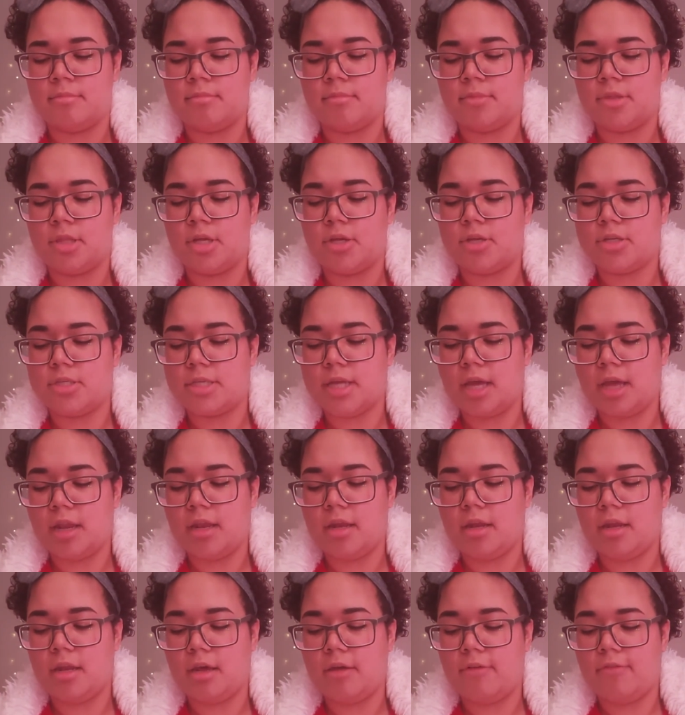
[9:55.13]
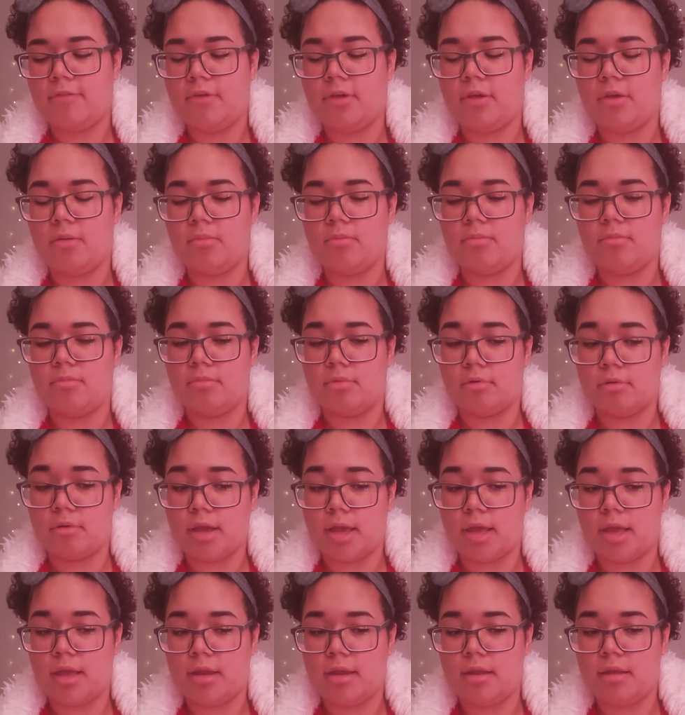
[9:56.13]
There's not enough
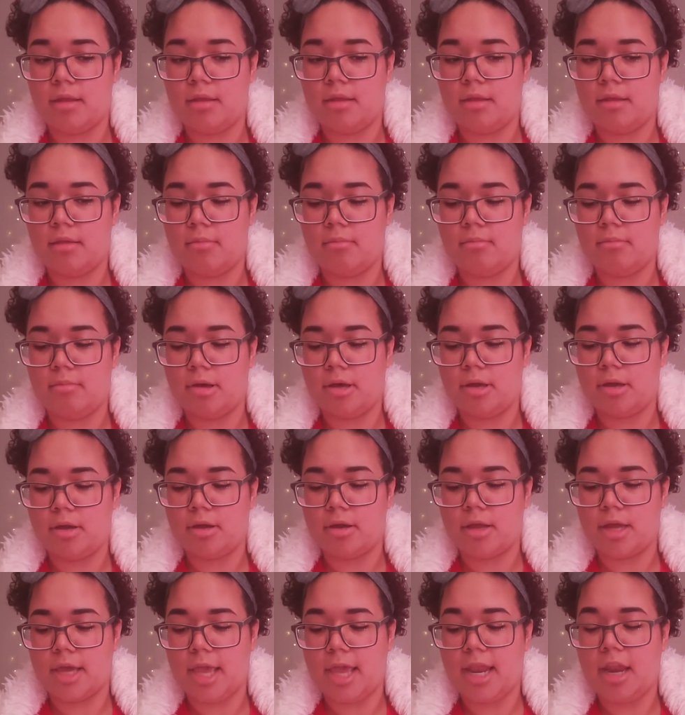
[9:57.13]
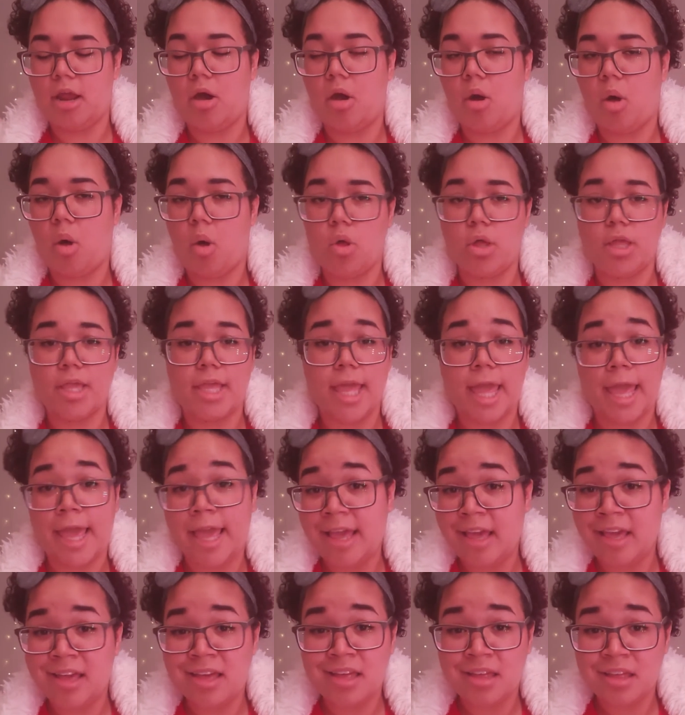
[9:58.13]
bread, butter, and a whole
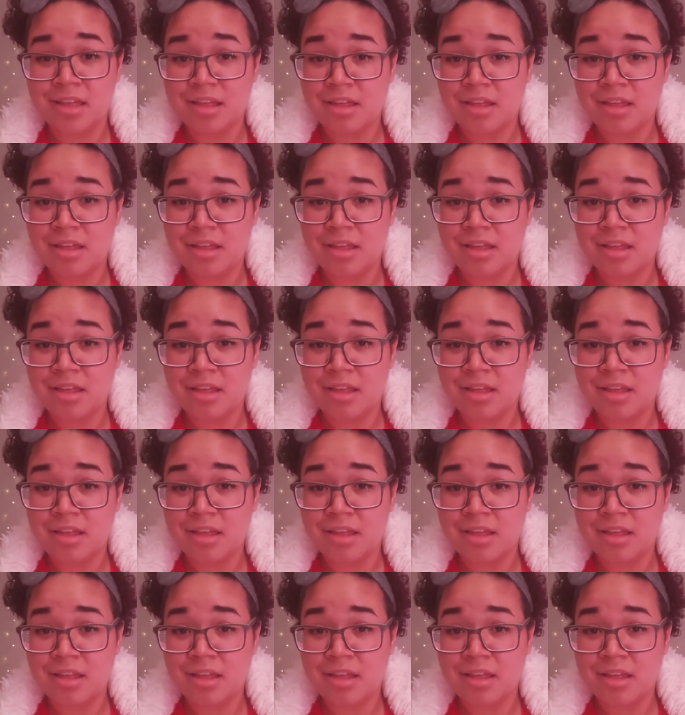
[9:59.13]
cake."